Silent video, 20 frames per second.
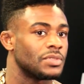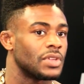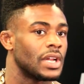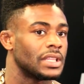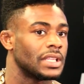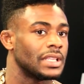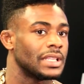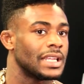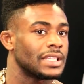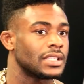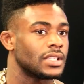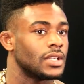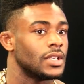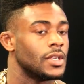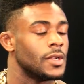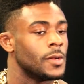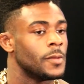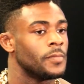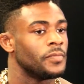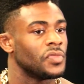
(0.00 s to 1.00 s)
So I think that's
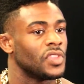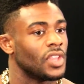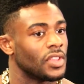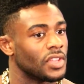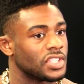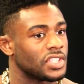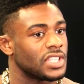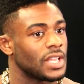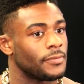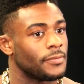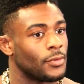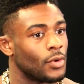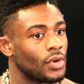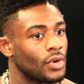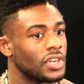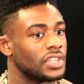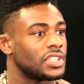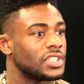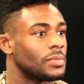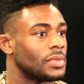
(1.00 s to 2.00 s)
another step
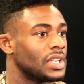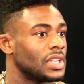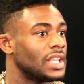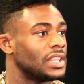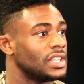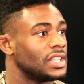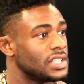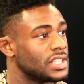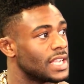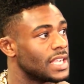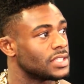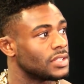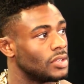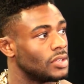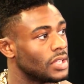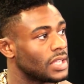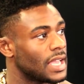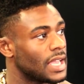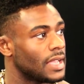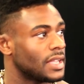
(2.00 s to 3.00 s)
forward and something that these guys could
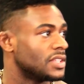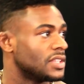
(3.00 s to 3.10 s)
look at.